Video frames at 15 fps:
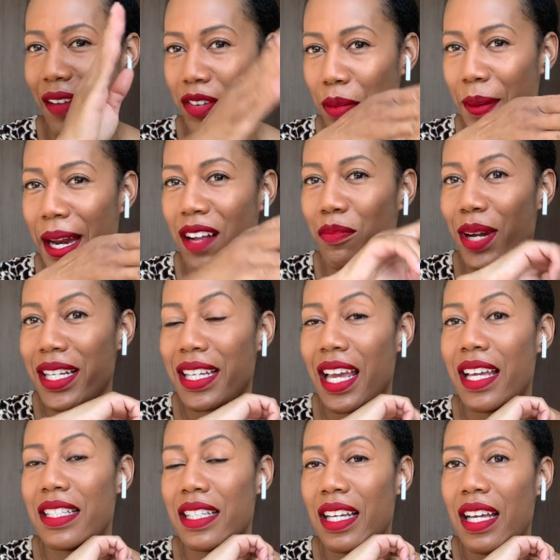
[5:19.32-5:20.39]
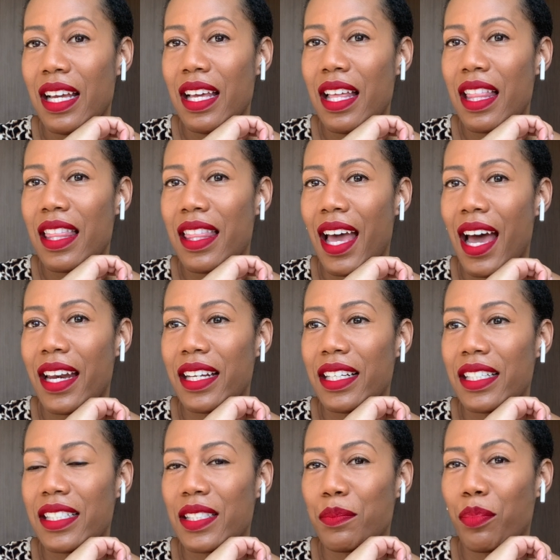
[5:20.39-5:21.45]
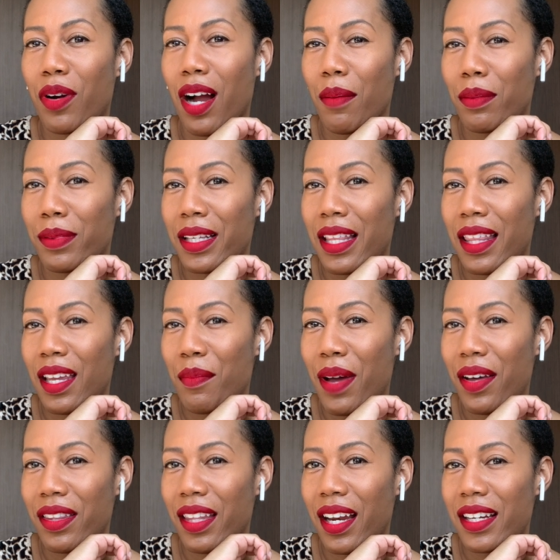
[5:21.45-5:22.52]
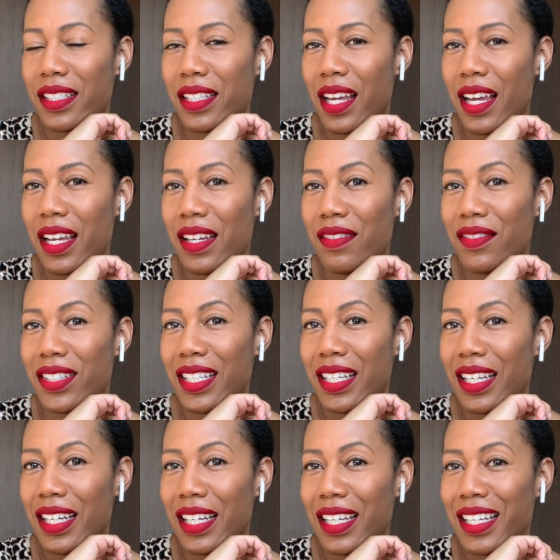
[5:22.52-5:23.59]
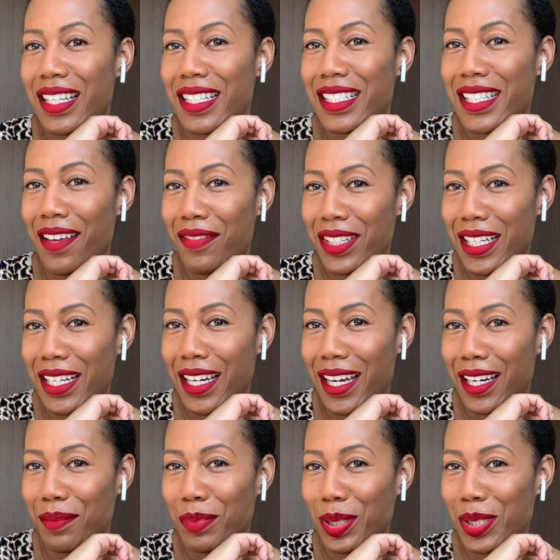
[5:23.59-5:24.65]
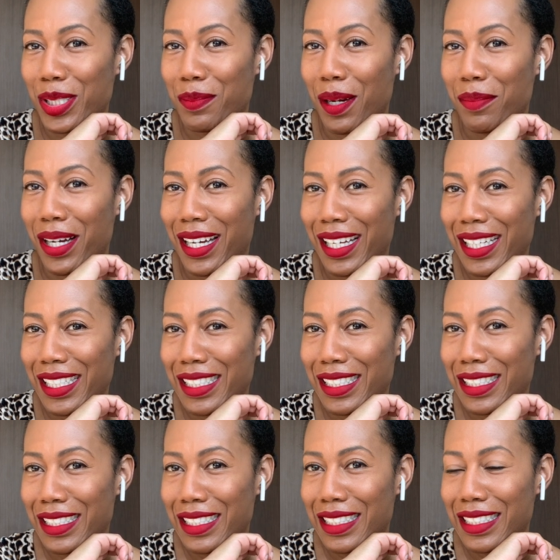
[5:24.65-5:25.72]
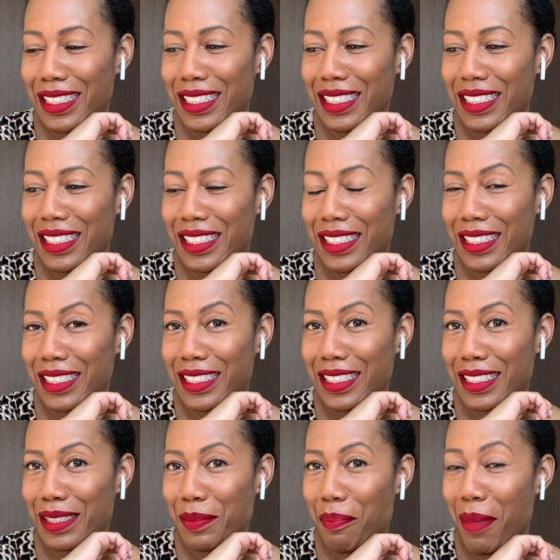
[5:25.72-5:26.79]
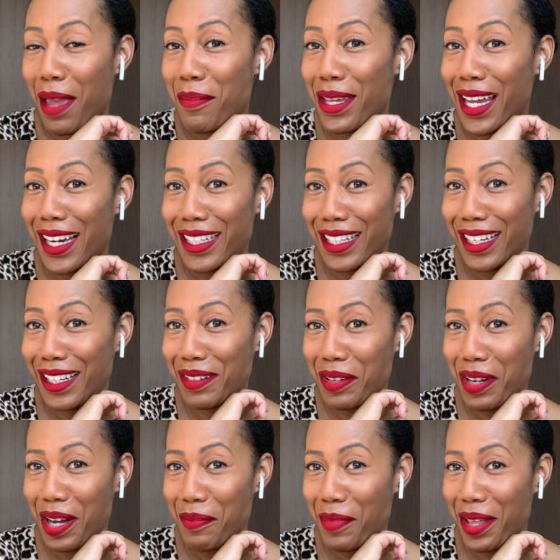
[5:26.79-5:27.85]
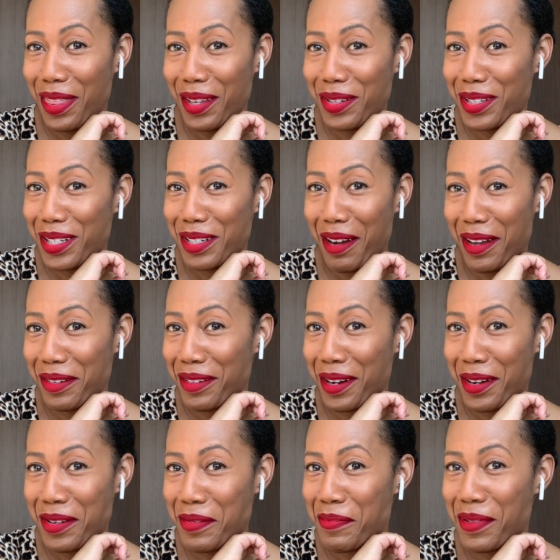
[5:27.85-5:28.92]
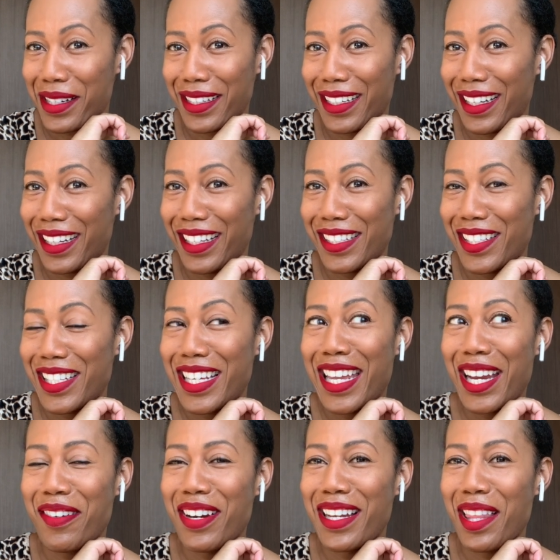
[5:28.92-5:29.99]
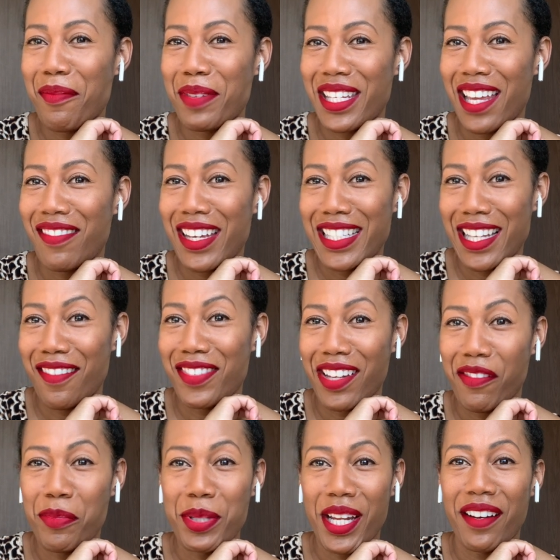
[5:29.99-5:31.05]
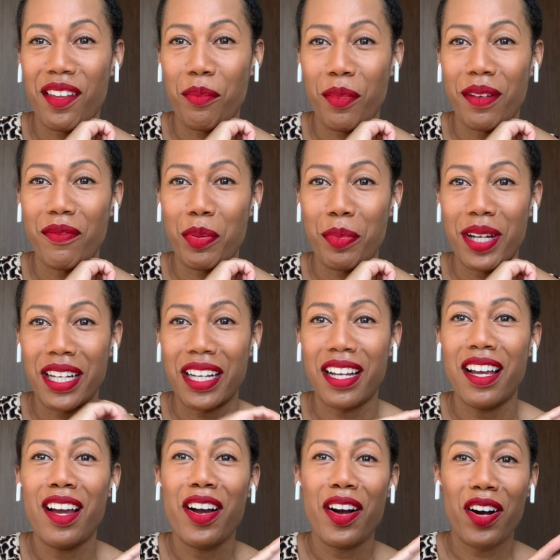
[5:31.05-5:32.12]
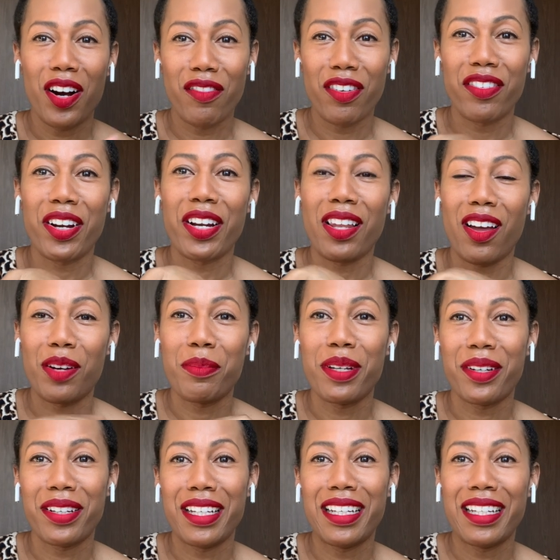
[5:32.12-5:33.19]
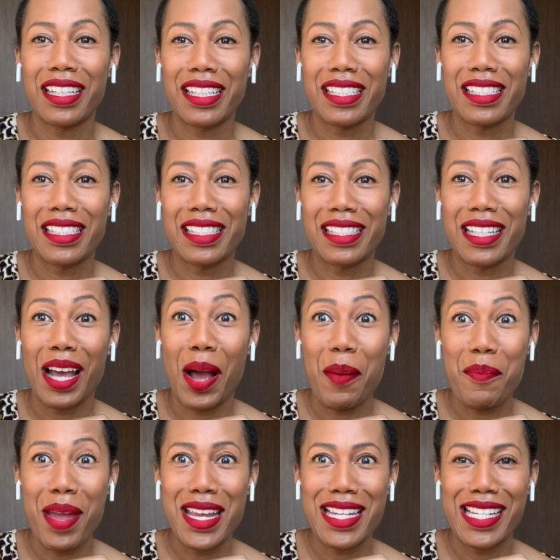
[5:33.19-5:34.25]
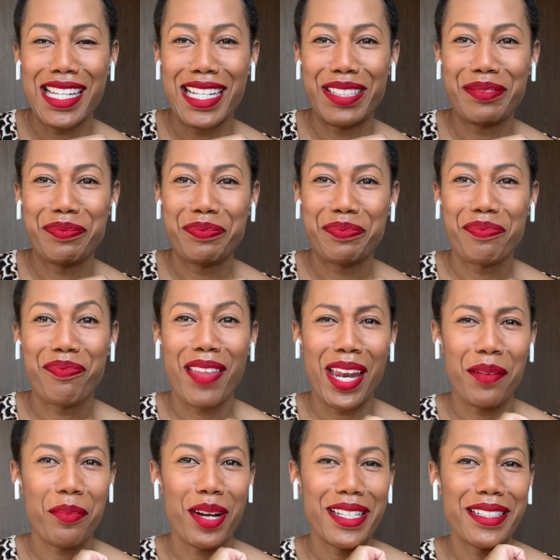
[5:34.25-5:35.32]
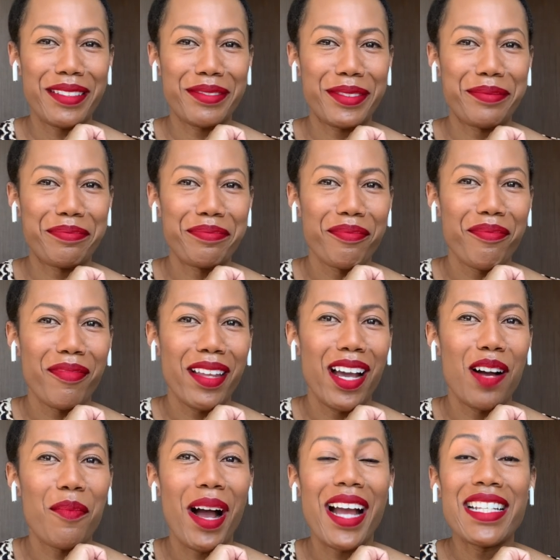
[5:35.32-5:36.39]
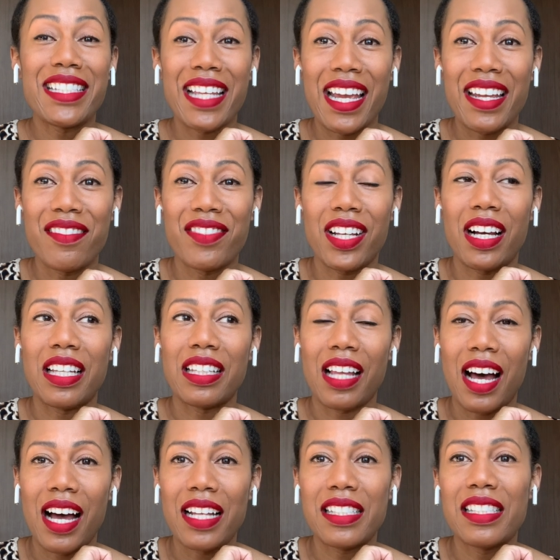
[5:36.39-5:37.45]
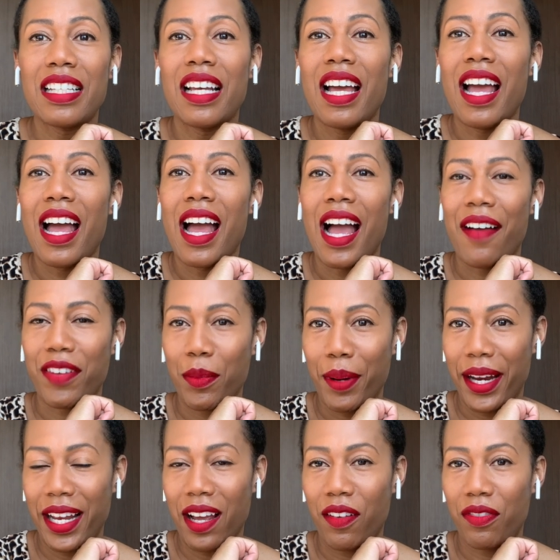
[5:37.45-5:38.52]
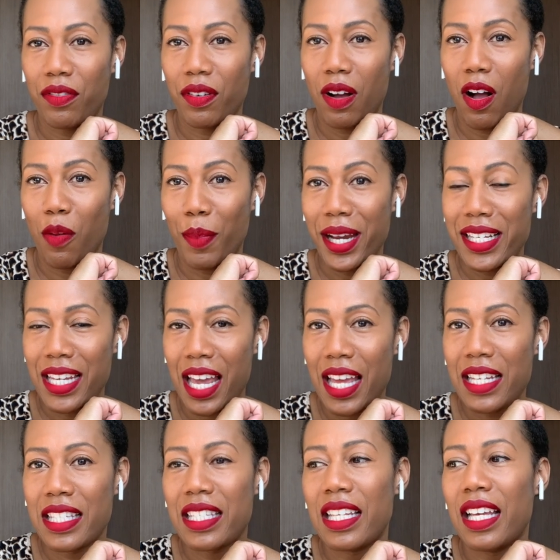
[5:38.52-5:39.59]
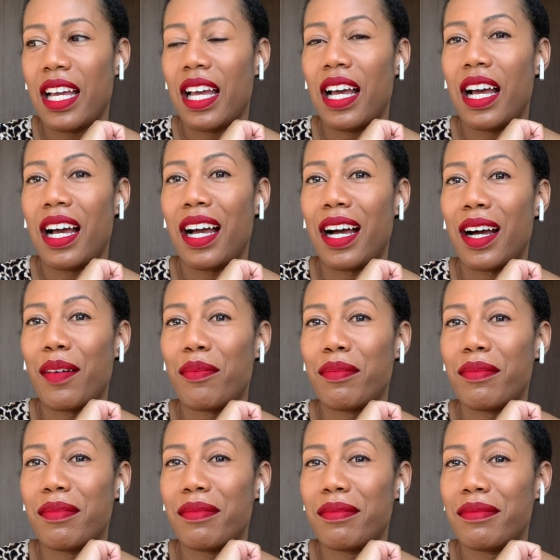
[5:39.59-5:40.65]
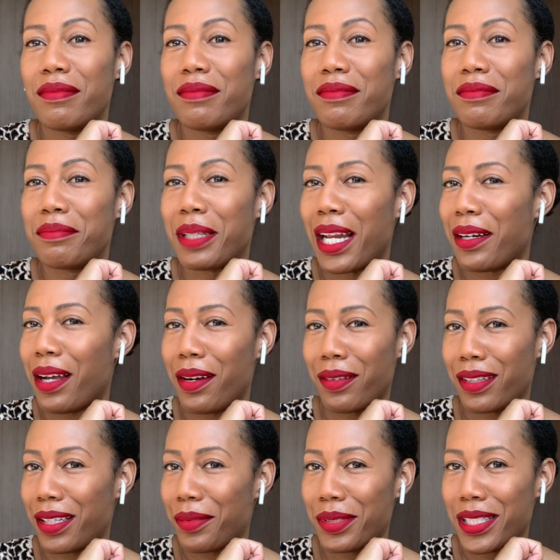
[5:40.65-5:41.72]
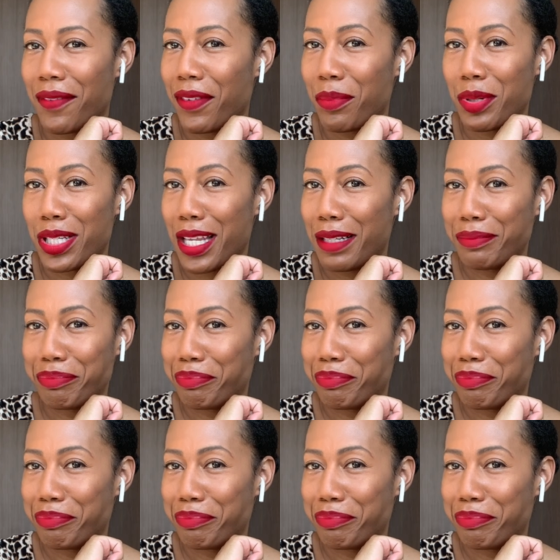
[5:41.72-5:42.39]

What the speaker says: paid off my debt. That is probably the amount that I saved. 70 kind of blows my mind. Maybe I did it a month or two, I don't know, but hearing them say they saved 70% of their money over a very long period is amazing and impressive. I saved a lot after I paid off all my debt, but I don't think it was 70%.